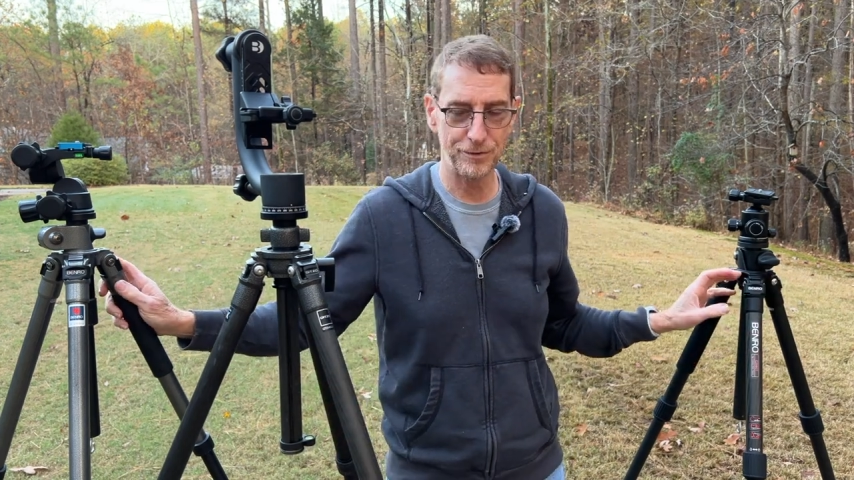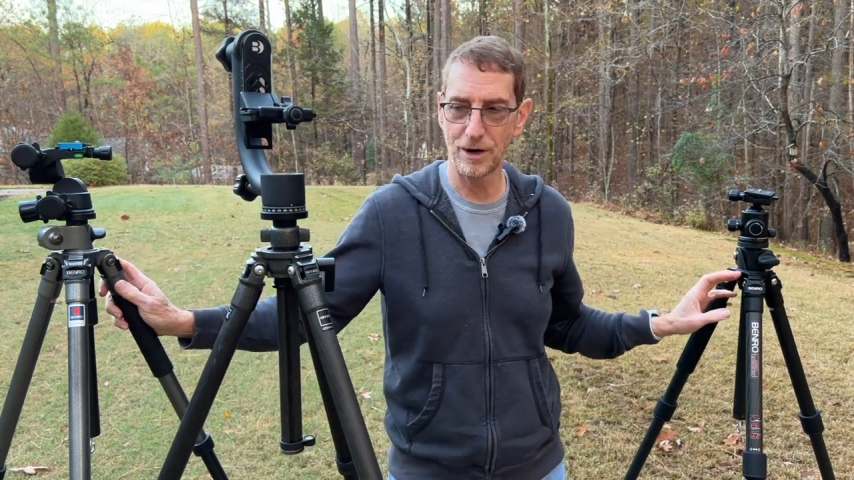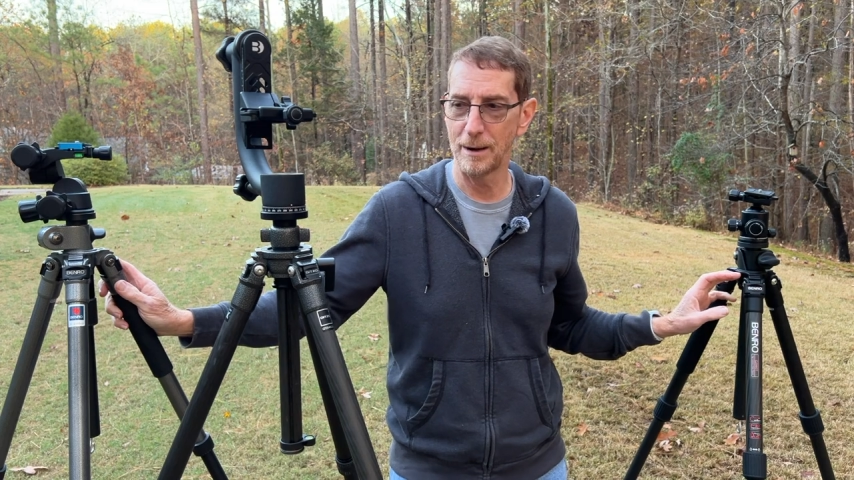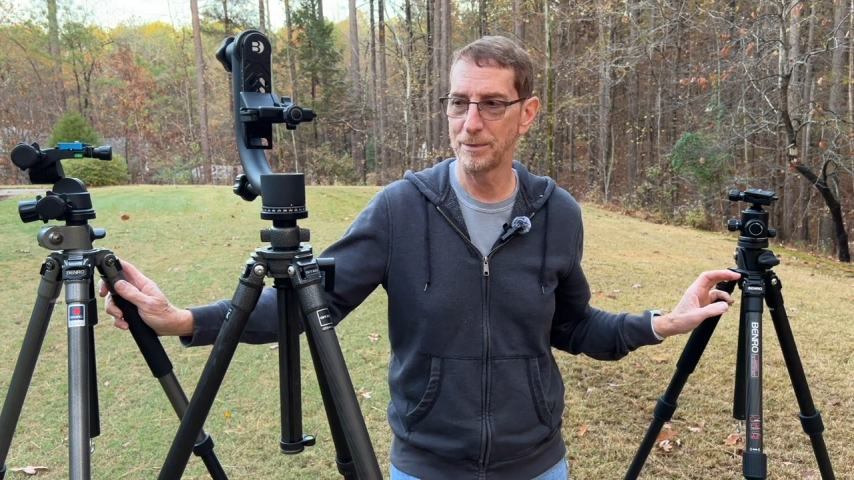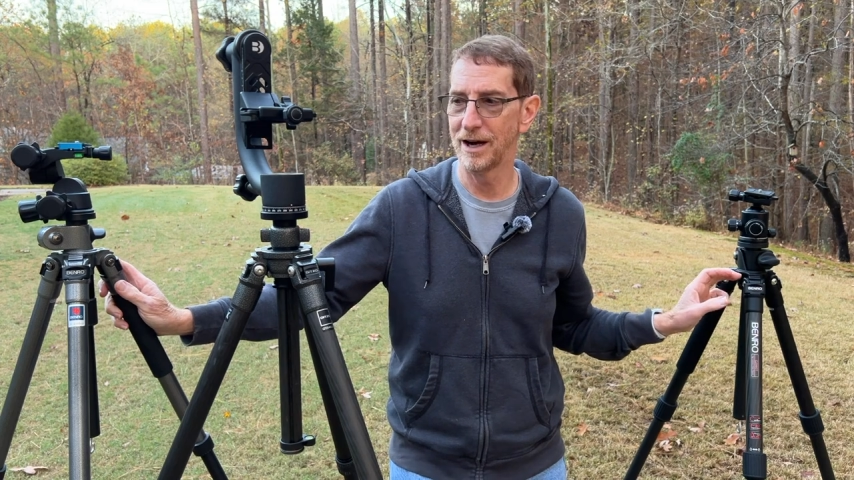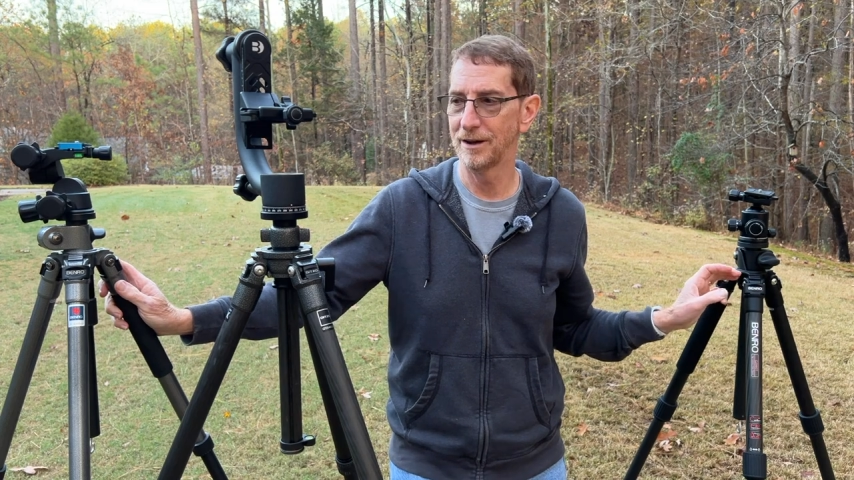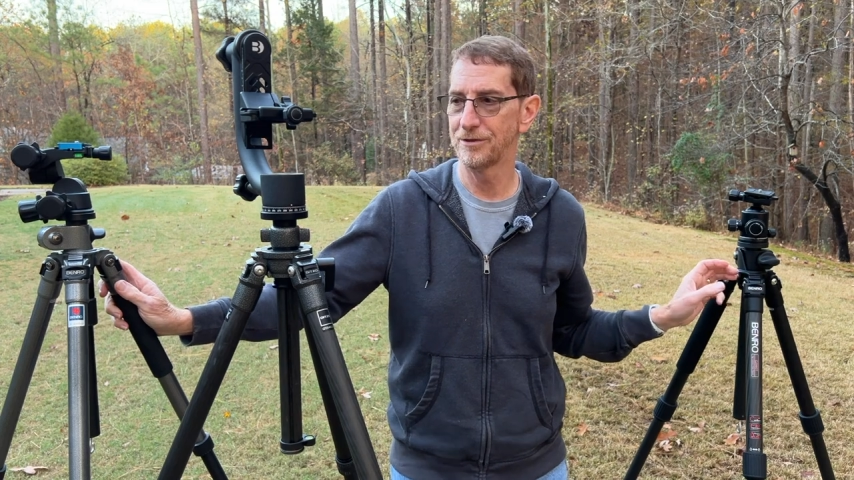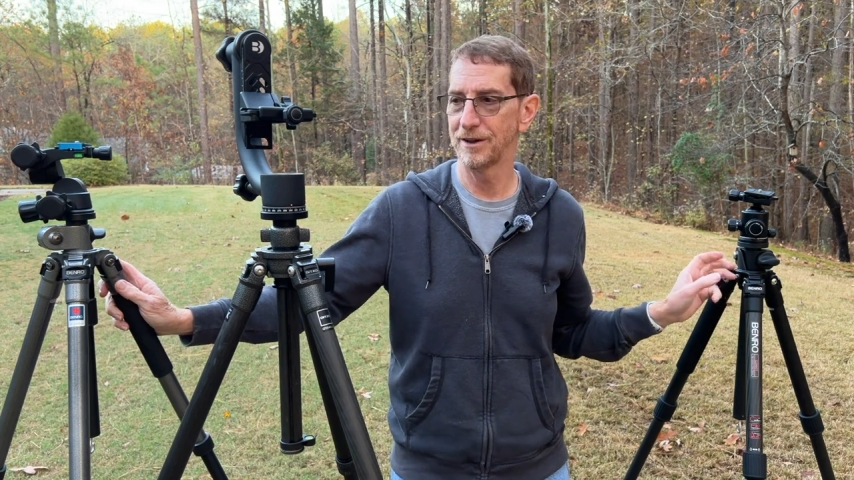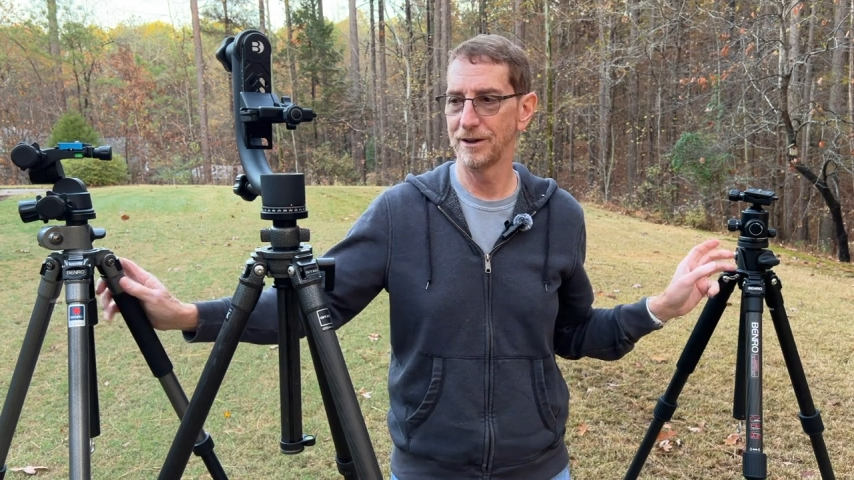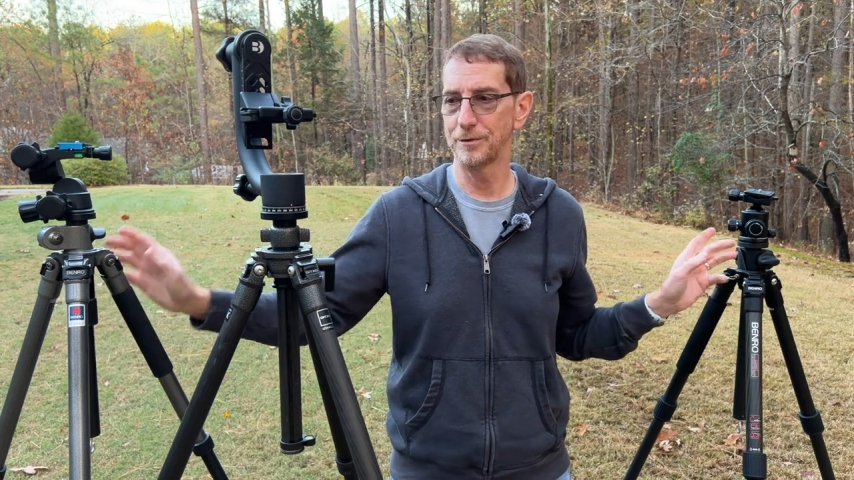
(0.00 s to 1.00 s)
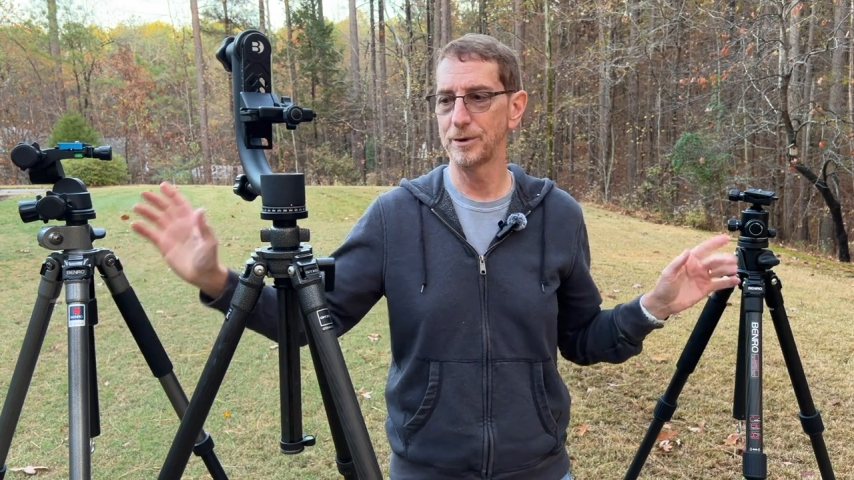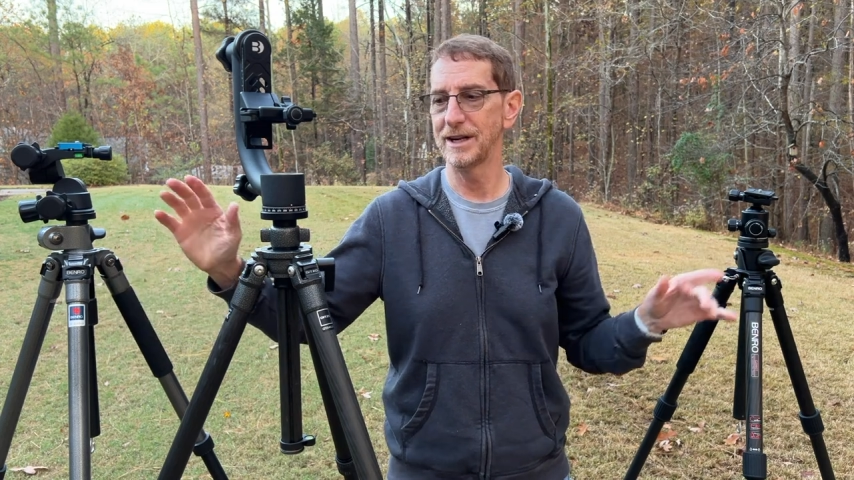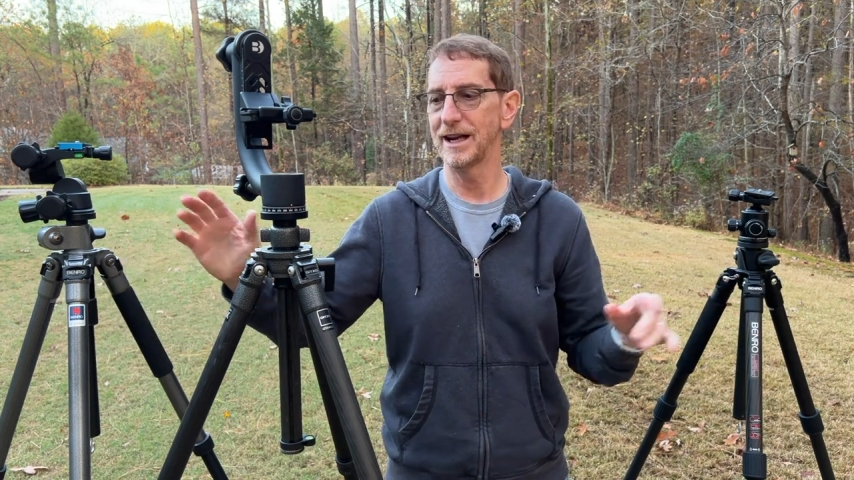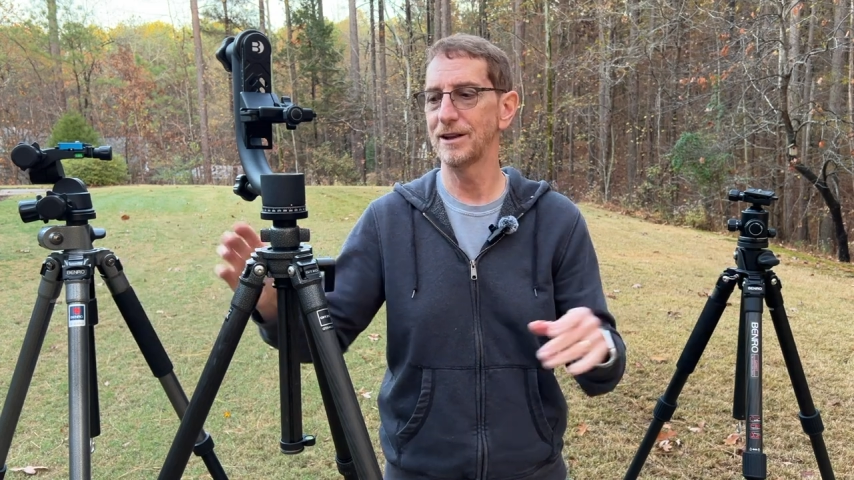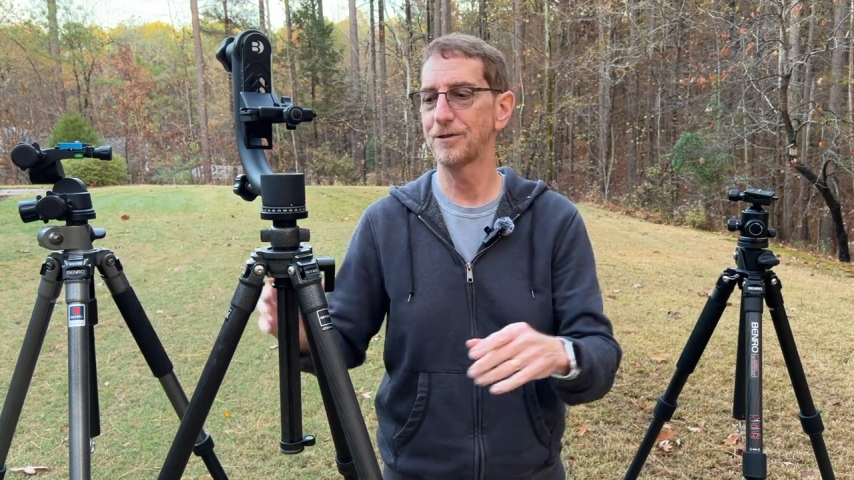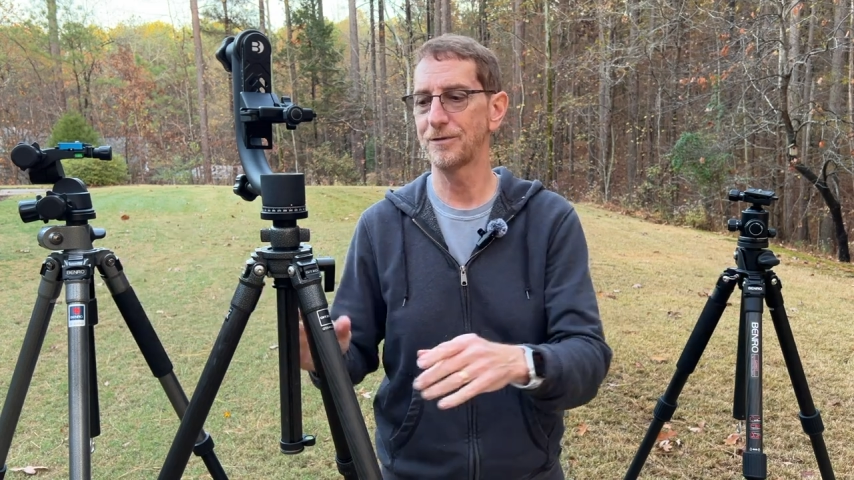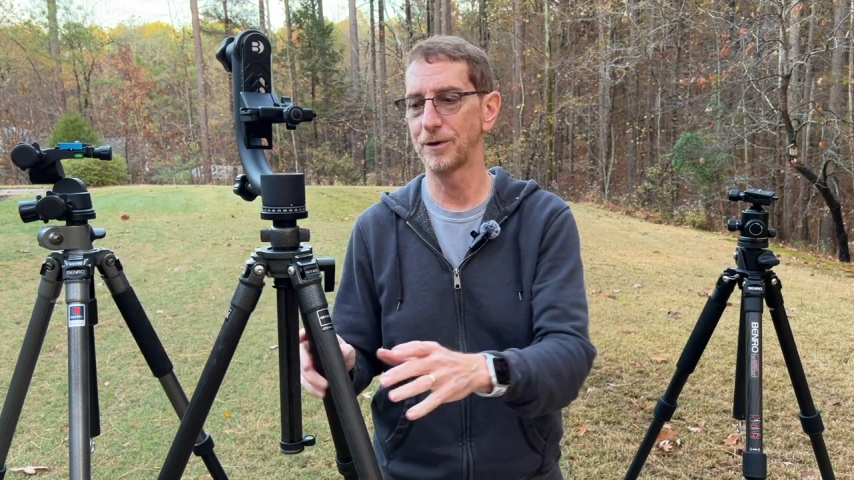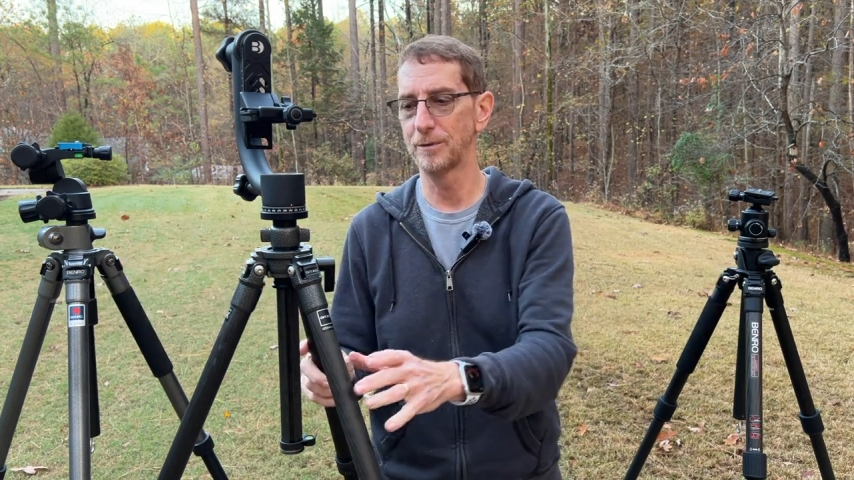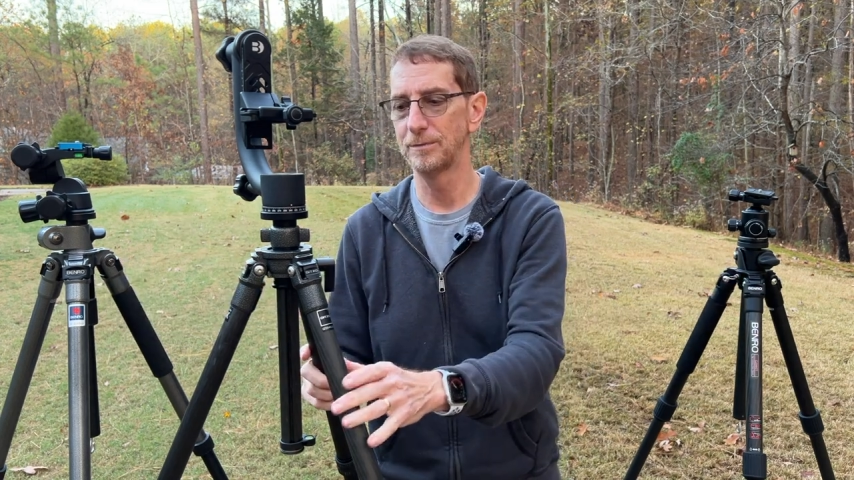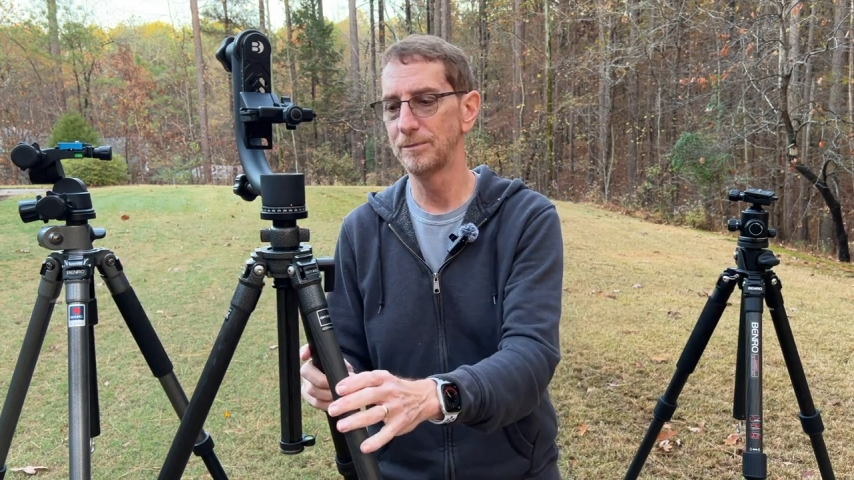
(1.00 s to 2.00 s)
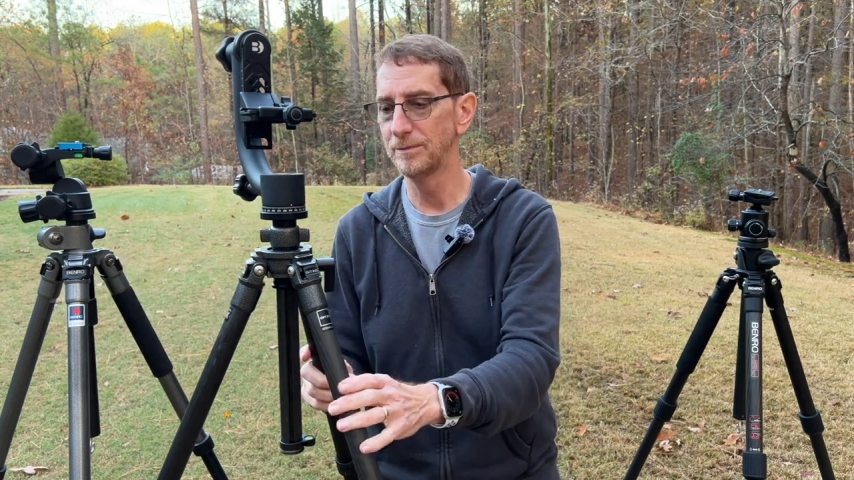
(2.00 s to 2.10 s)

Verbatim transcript: tripods and three heads for